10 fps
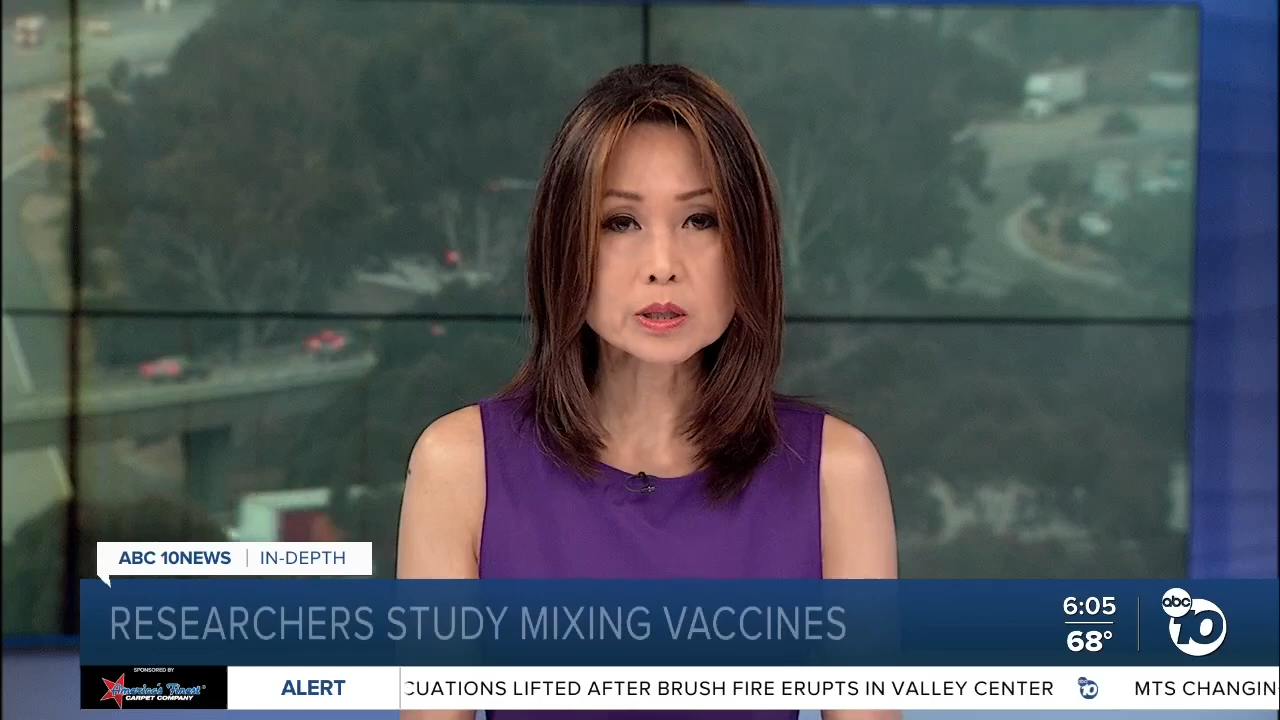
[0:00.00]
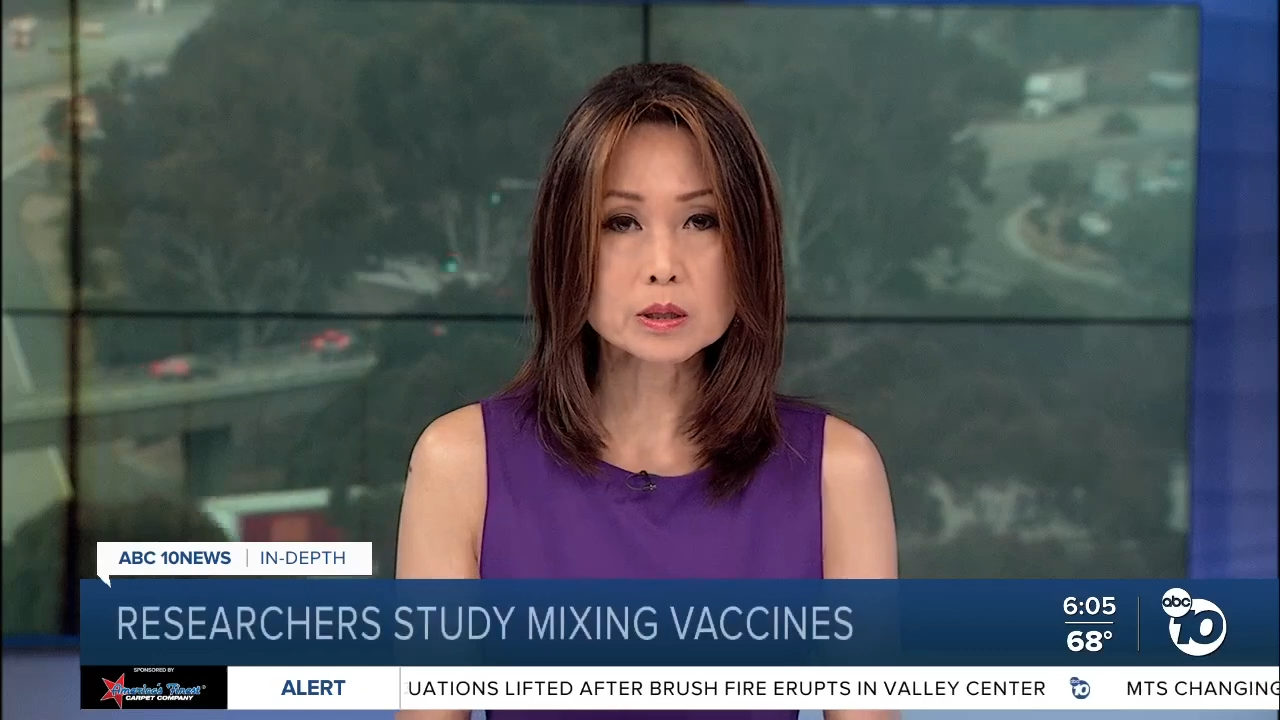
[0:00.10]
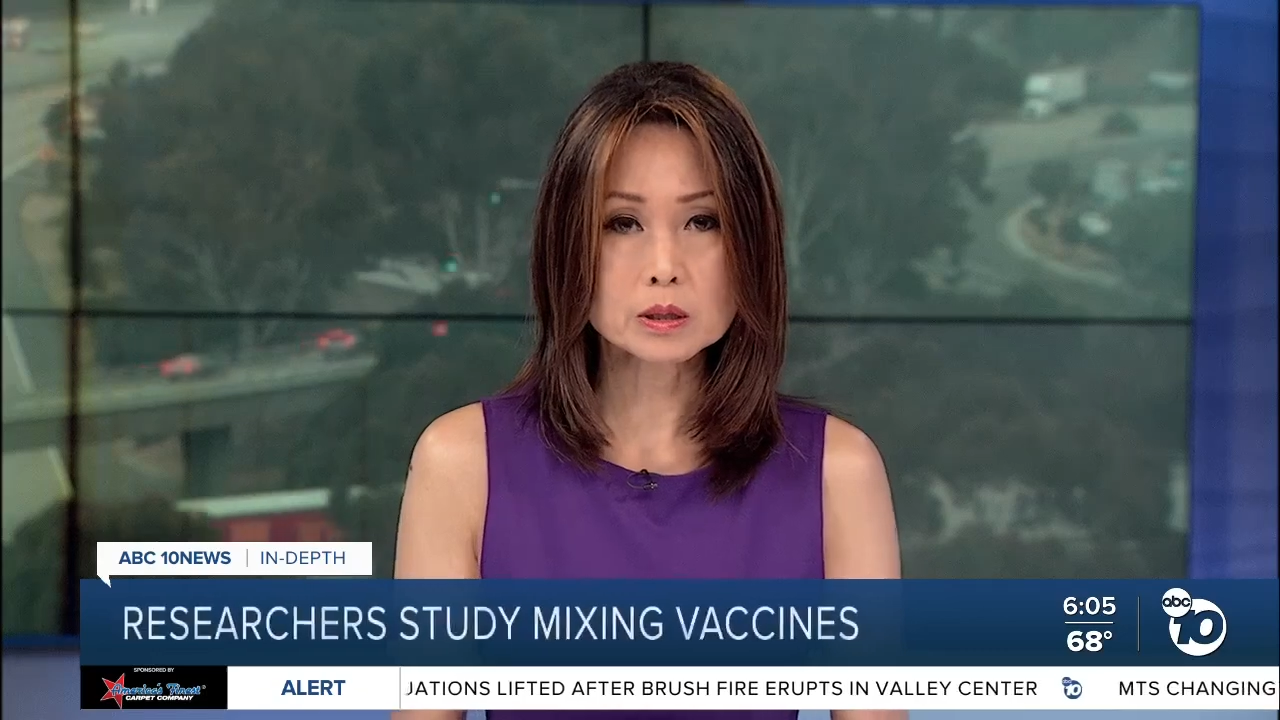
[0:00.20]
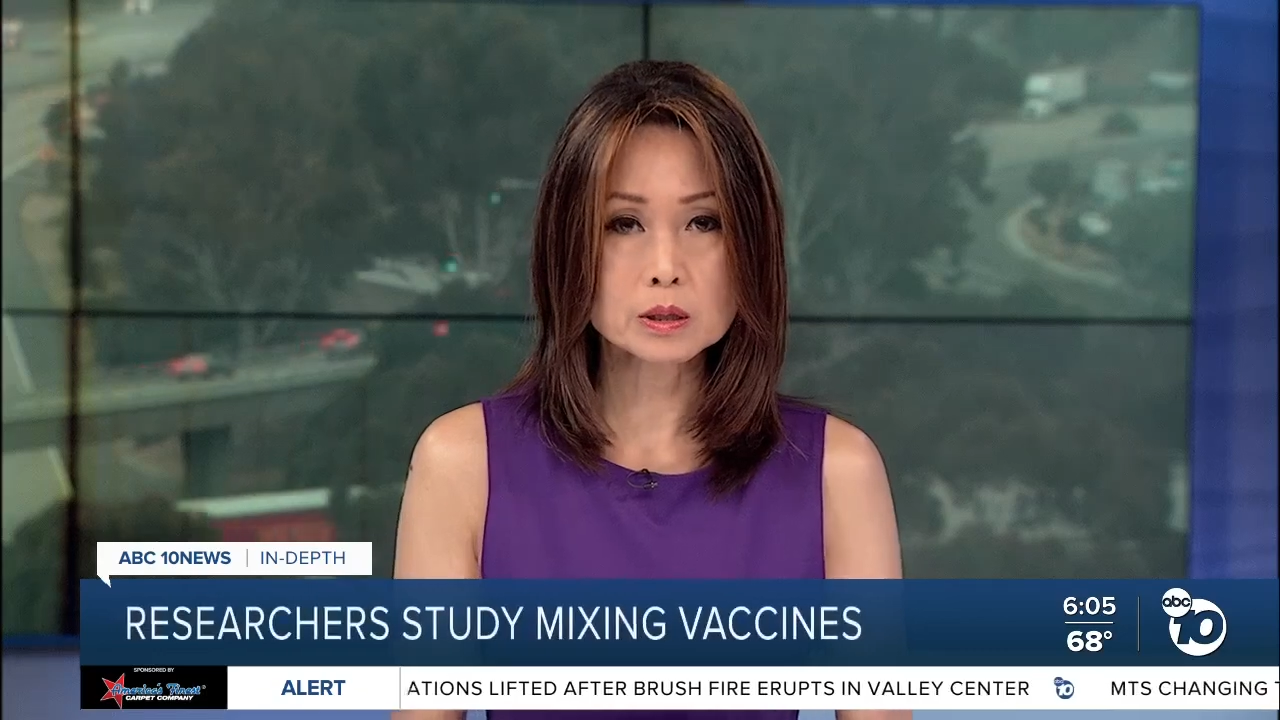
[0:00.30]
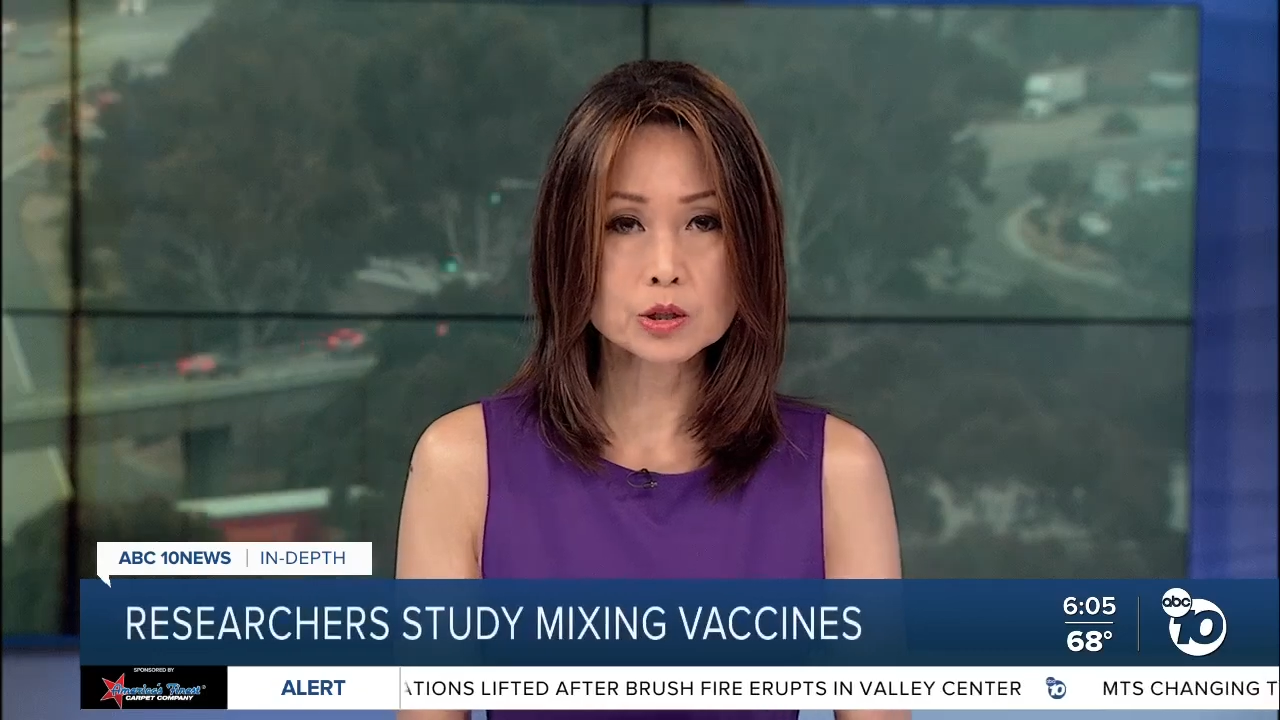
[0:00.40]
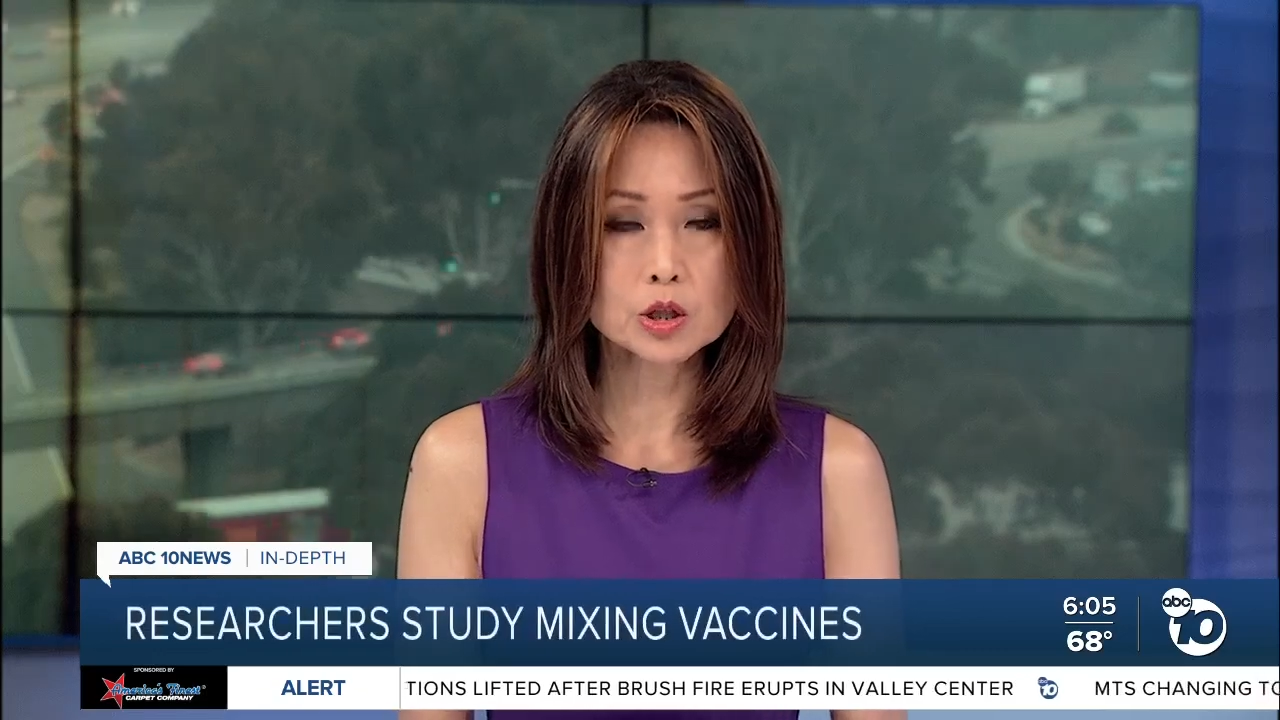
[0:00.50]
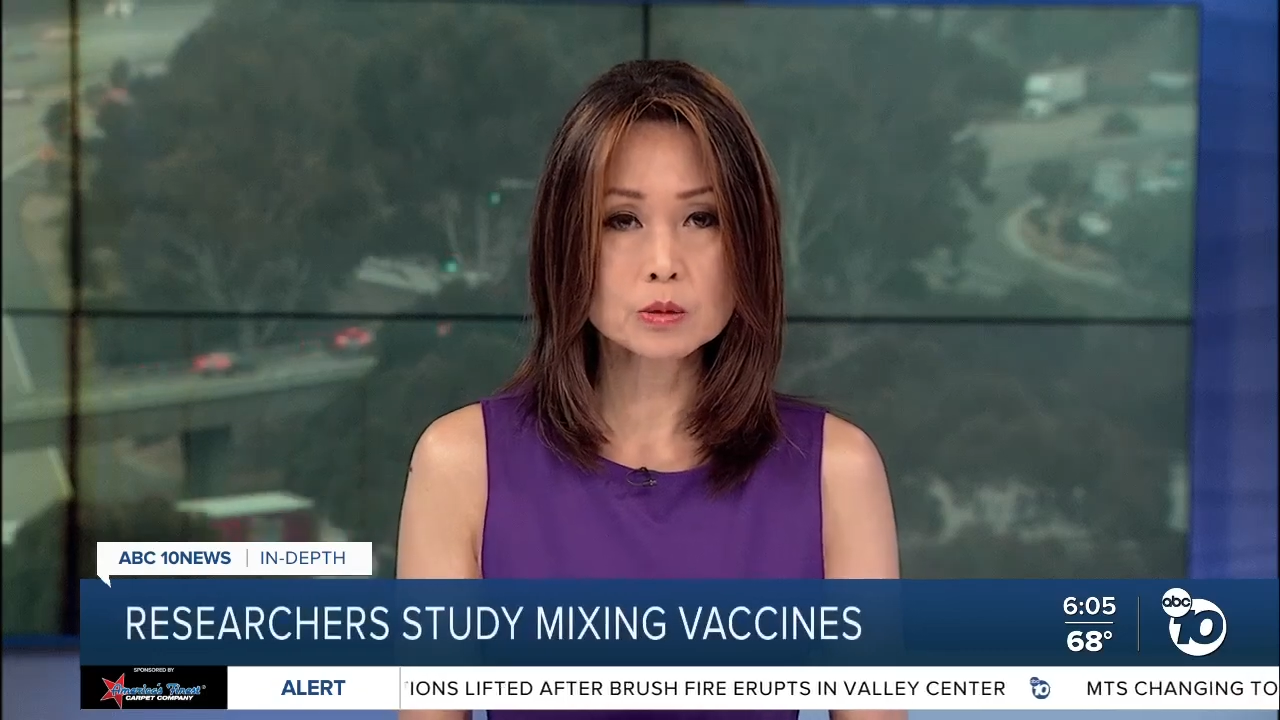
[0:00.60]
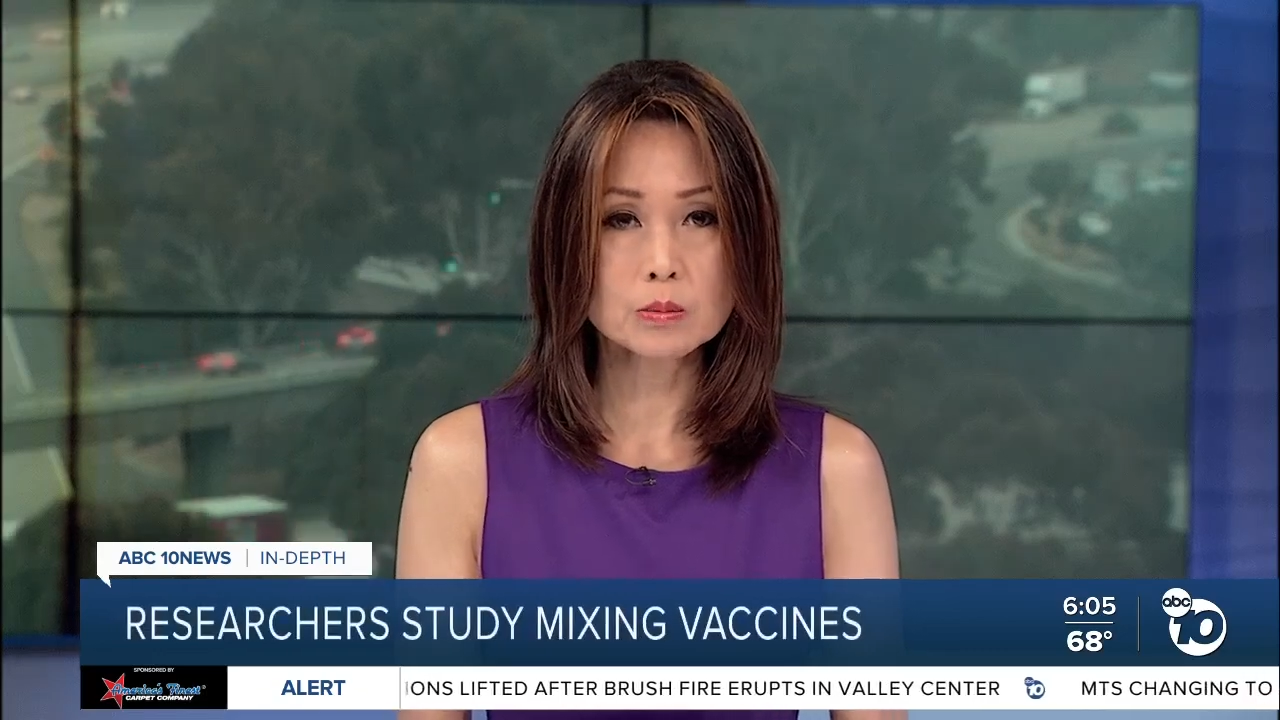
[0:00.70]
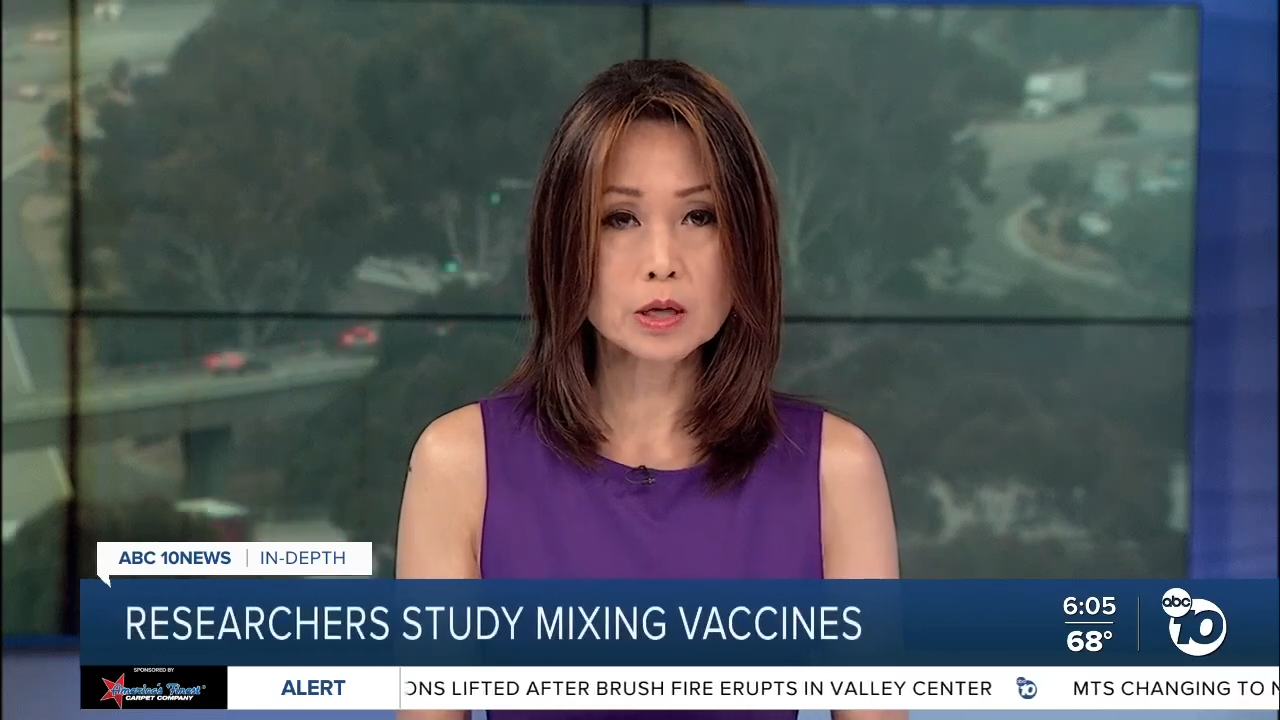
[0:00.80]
decision